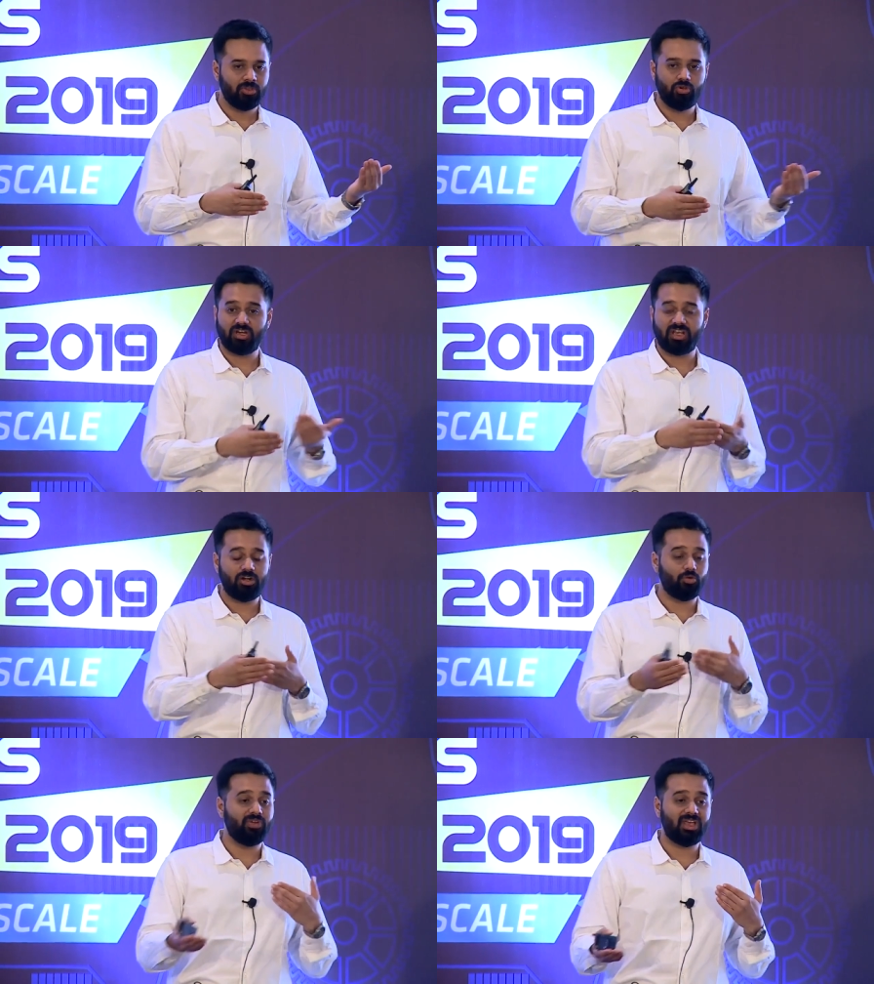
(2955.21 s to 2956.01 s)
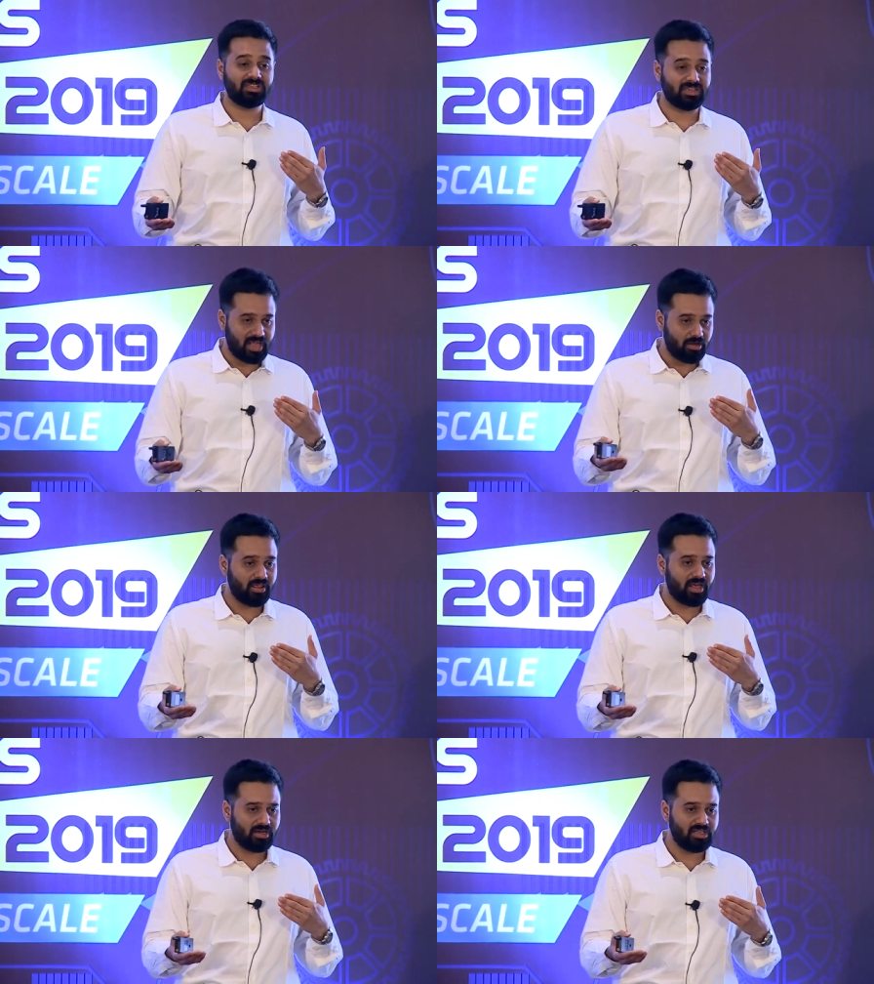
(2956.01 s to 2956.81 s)
You can get into various
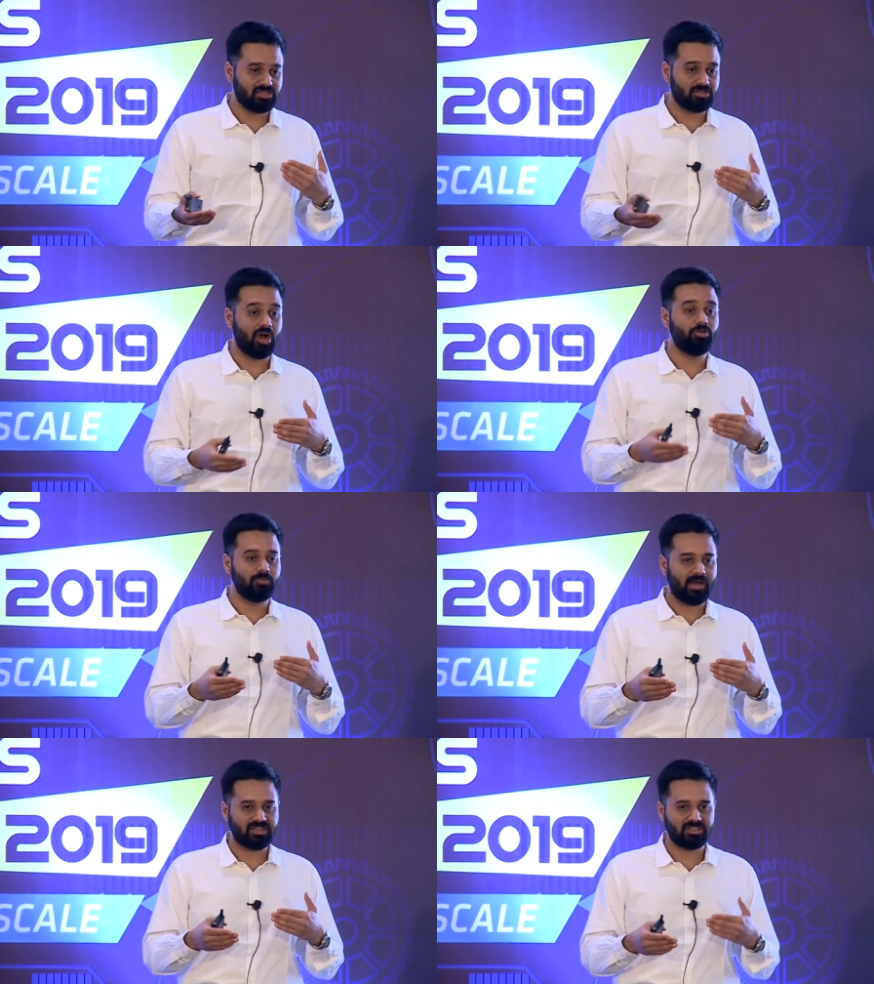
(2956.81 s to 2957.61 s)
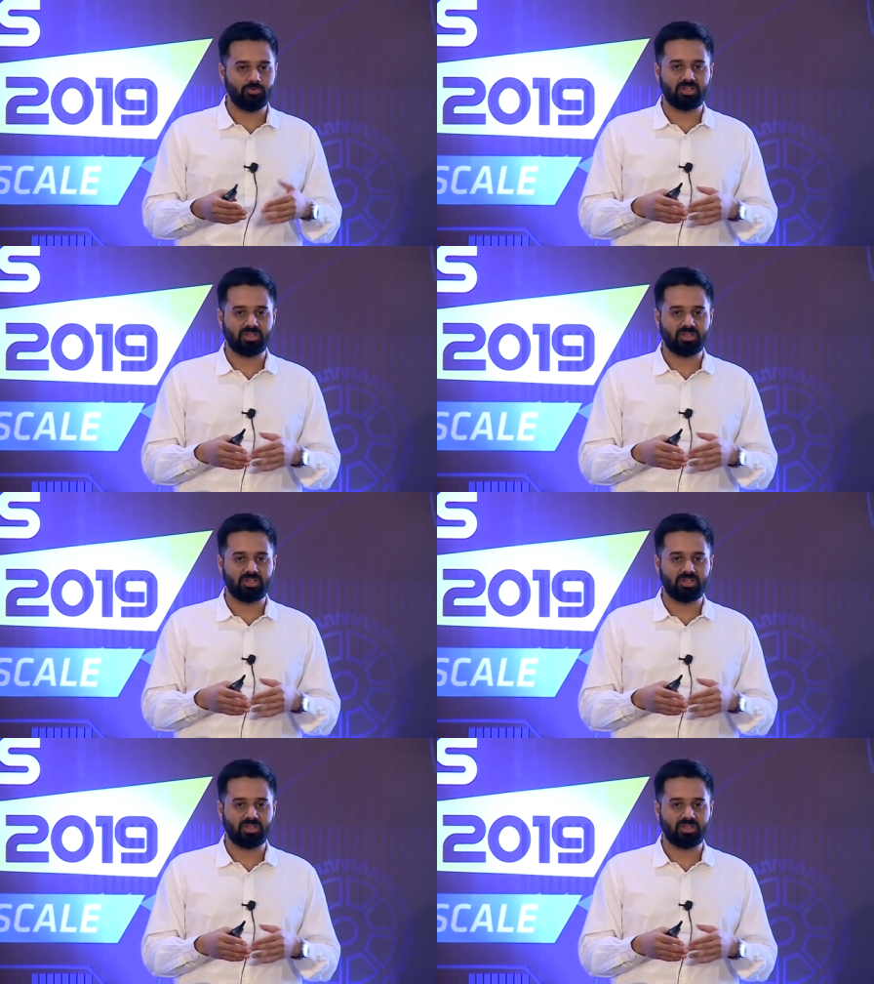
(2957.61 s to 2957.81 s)
granularities as to how do you manage them.